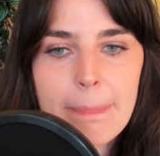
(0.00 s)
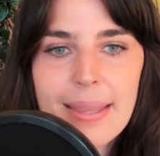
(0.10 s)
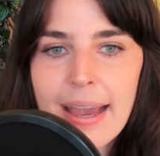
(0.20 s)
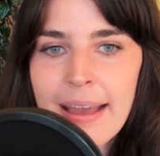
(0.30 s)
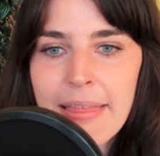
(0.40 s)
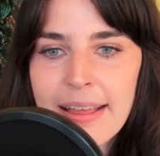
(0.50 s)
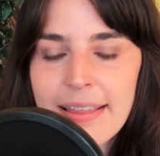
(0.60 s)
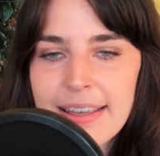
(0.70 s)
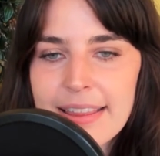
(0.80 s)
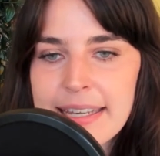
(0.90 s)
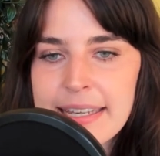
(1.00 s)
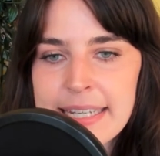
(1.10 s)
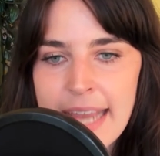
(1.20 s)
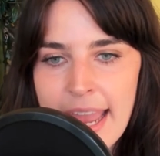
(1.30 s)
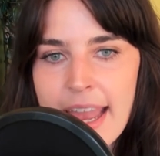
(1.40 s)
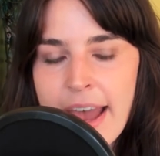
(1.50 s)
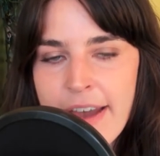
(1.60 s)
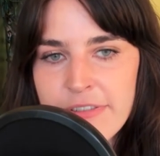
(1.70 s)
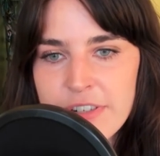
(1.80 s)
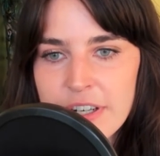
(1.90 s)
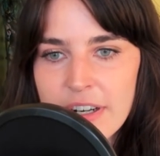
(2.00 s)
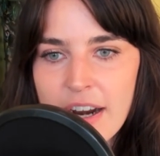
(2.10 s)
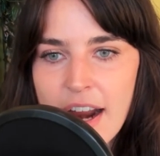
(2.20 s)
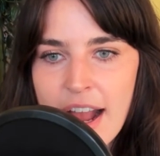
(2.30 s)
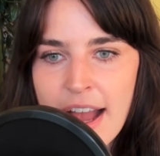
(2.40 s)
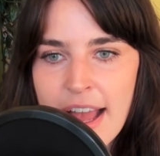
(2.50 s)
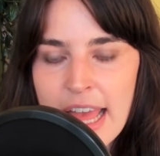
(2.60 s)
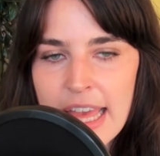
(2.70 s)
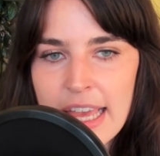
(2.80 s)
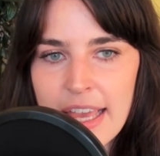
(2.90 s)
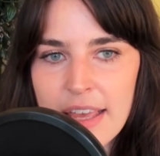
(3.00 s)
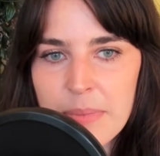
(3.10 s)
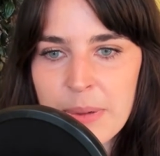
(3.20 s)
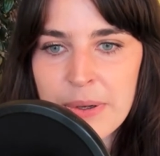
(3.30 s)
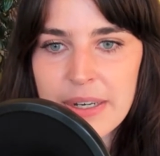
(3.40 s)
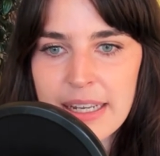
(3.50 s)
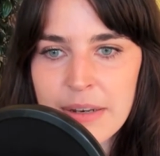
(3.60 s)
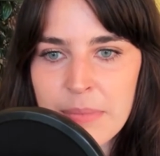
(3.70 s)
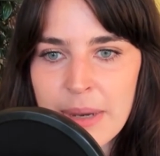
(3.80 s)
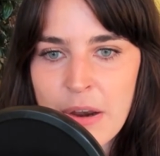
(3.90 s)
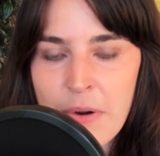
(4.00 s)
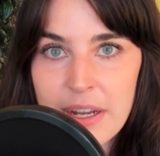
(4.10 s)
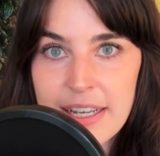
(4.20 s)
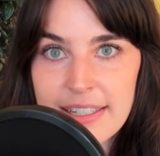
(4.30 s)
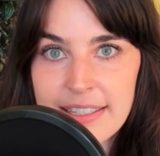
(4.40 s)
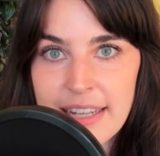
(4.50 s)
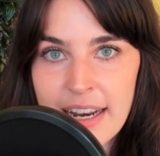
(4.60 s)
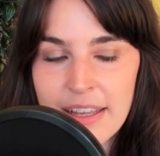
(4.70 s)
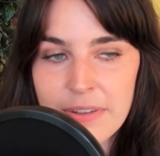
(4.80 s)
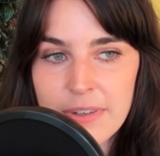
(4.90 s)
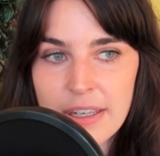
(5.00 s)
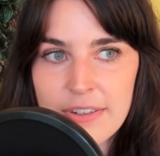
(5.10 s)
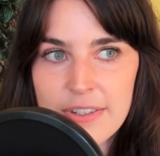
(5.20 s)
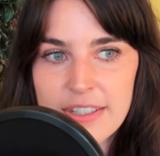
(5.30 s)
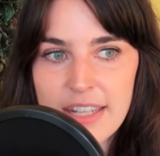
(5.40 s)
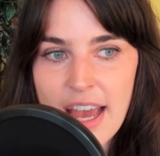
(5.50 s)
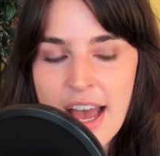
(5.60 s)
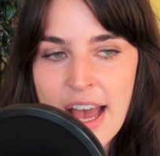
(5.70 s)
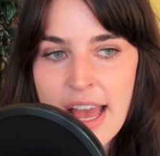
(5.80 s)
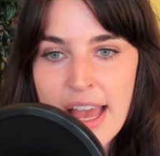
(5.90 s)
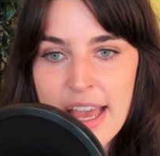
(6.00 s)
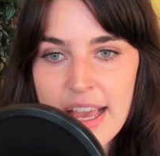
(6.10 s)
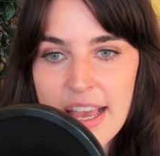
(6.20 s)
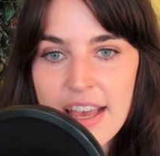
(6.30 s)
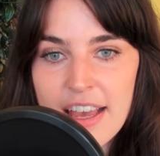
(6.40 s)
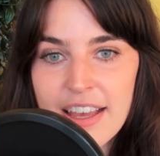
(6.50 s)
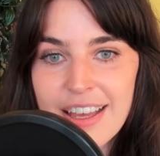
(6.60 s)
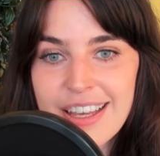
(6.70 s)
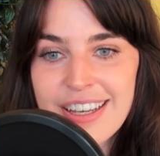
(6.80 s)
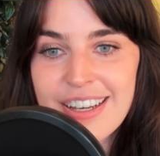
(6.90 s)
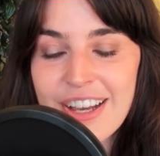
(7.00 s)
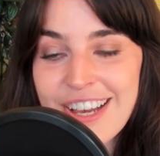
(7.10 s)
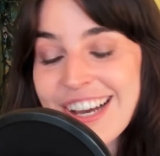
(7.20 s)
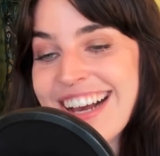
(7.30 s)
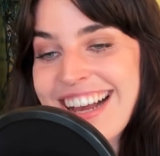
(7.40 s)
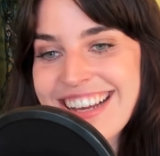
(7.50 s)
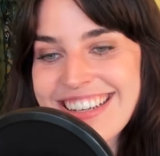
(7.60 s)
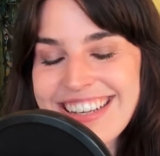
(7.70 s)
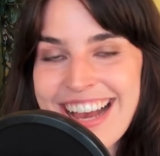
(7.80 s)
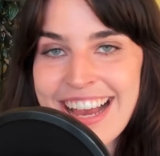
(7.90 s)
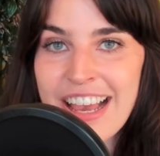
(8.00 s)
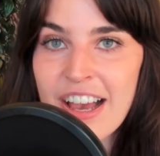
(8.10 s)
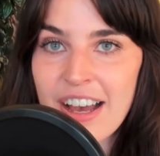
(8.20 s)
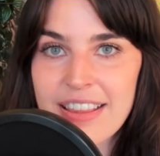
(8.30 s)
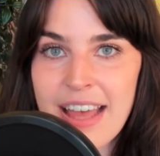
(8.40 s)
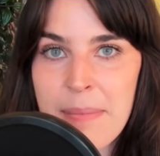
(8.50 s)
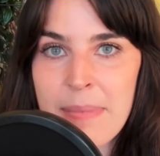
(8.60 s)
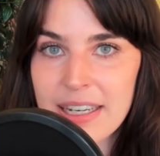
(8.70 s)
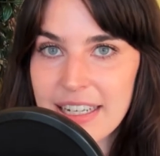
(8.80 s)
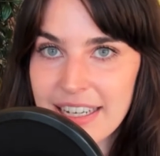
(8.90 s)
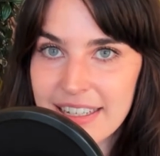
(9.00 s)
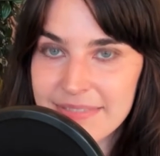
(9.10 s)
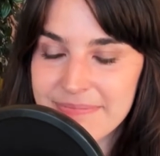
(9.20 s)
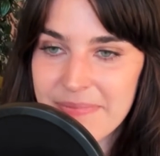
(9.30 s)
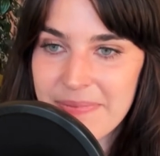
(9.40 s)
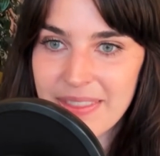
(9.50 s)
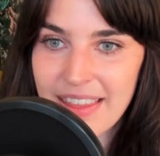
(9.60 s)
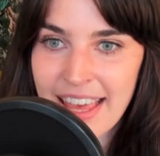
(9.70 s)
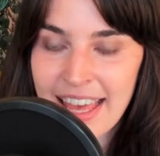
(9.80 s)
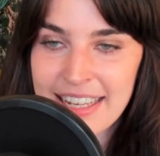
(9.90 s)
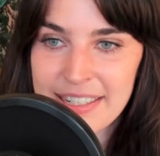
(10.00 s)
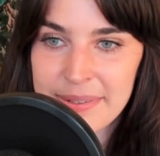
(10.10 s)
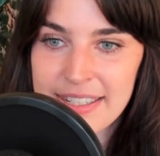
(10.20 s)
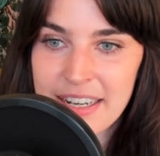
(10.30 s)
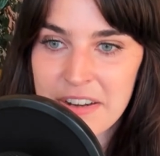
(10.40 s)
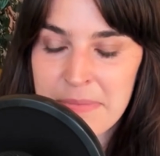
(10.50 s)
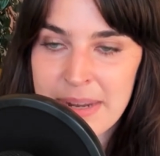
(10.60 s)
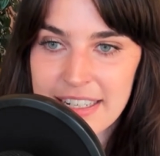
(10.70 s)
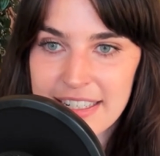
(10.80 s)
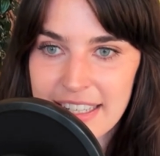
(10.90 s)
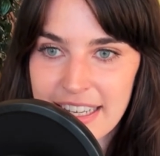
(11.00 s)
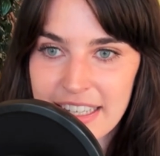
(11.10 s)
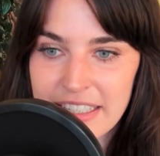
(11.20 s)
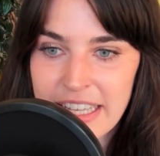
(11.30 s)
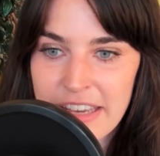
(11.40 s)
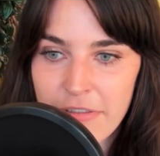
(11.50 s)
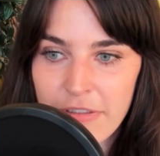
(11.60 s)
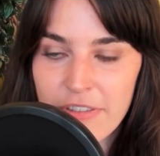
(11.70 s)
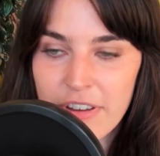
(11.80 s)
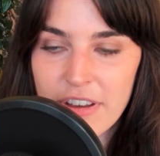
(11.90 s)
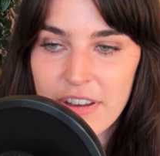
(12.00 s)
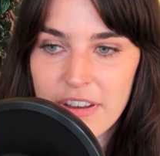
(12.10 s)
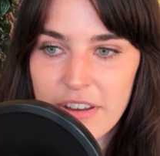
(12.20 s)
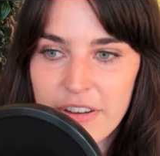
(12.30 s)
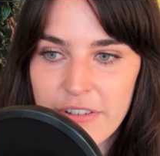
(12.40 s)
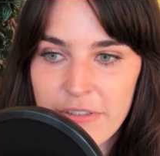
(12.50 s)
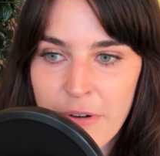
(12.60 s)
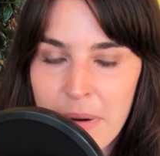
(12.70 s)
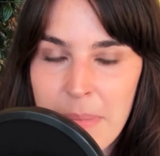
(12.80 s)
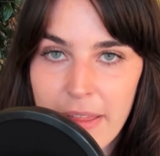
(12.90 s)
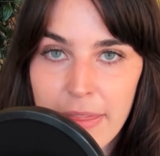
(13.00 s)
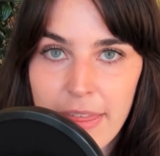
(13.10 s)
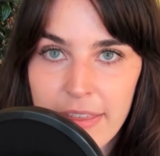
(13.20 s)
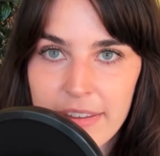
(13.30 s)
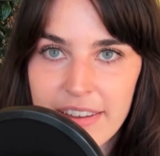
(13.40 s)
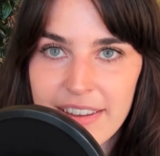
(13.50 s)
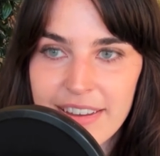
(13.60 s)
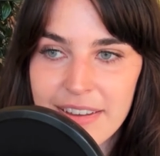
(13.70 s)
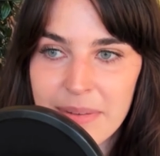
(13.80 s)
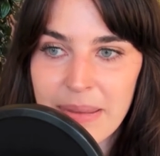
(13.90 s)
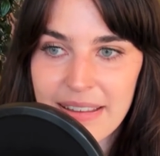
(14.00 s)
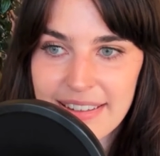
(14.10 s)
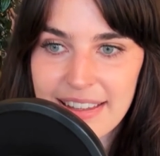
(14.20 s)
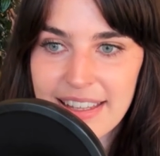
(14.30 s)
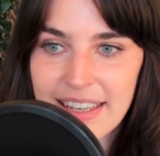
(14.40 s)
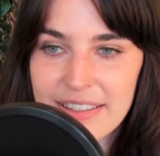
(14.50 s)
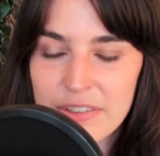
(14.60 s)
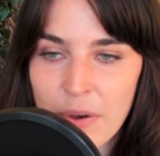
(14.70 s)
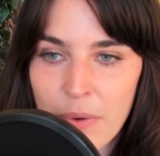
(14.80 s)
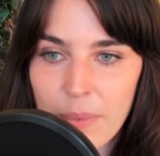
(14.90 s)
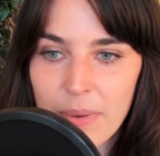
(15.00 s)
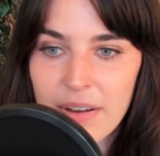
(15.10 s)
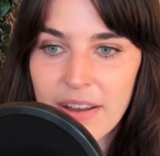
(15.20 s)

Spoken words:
I think like the day after I put in my notice at Hello Giggles, I got that money. And it was enough money to like live for a month, basically. So